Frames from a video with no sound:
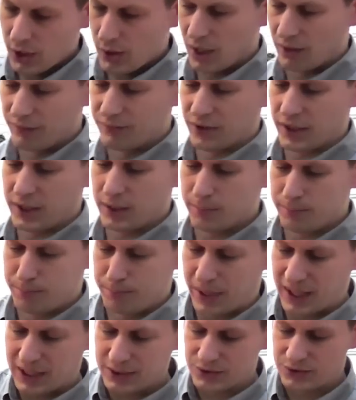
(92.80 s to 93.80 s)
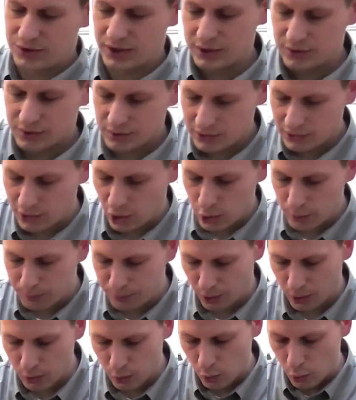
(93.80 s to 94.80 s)
You have the patented
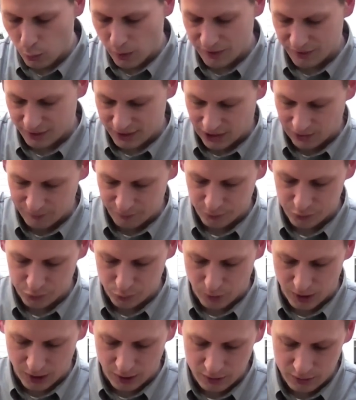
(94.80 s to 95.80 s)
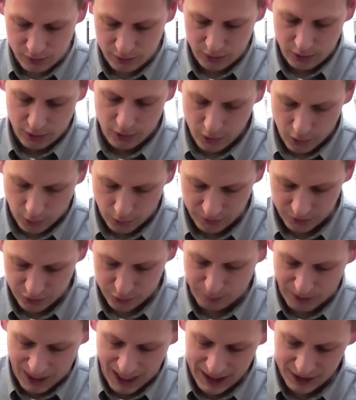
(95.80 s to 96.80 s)
LowePro all-weather cover as well on
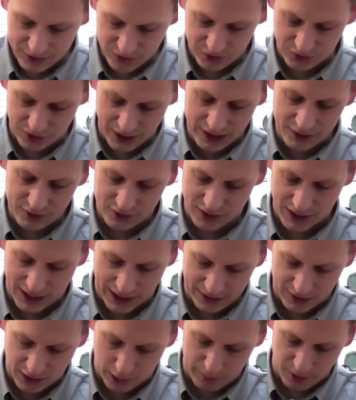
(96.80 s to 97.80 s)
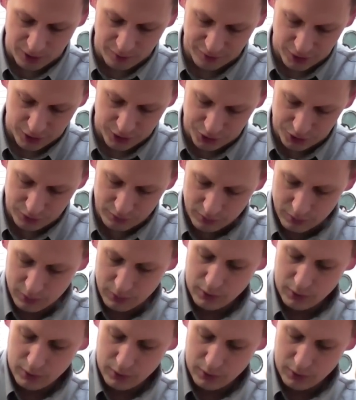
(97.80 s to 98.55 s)
this bag, because it is the AW version.